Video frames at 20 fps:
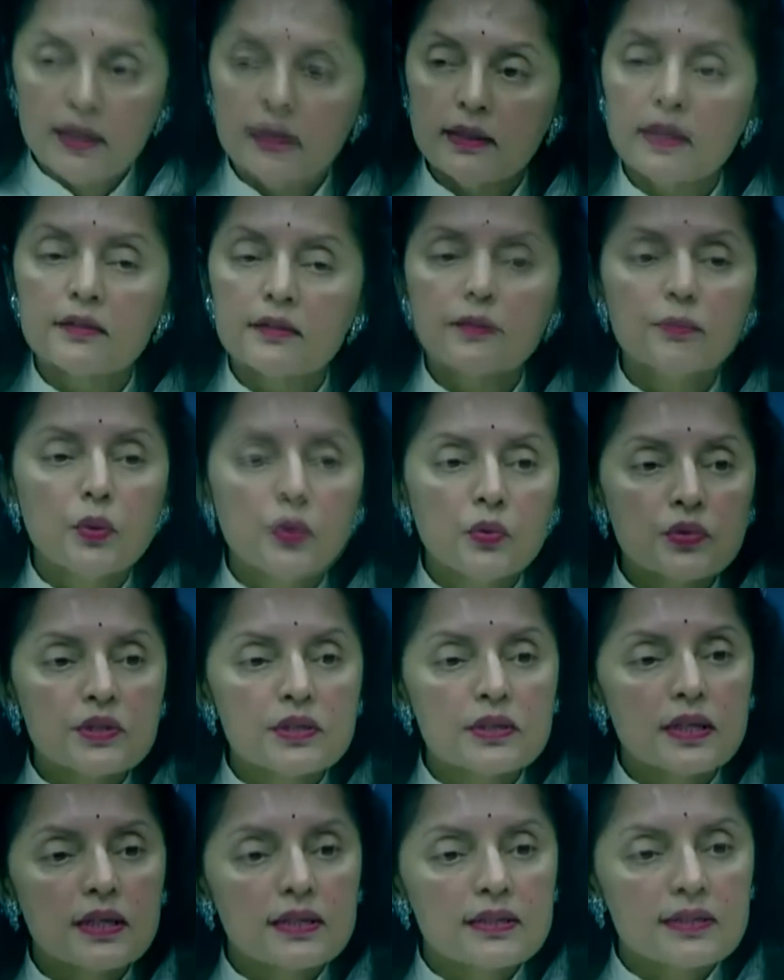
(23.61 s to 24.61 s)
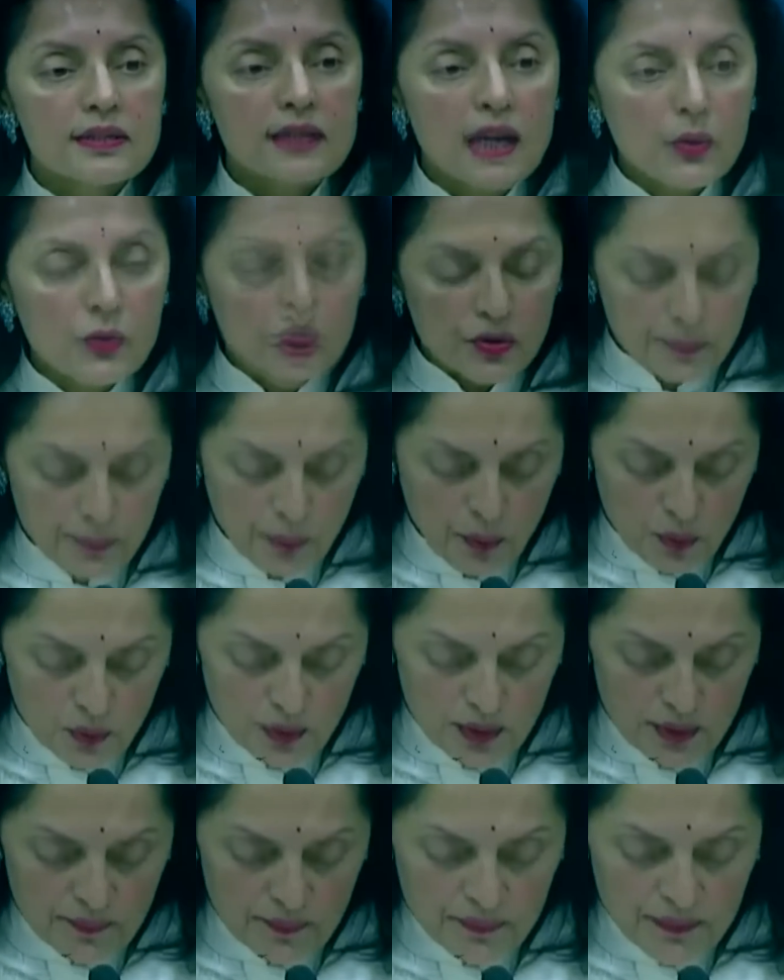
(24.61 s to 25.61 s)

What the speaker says: near the Moon's South Pole.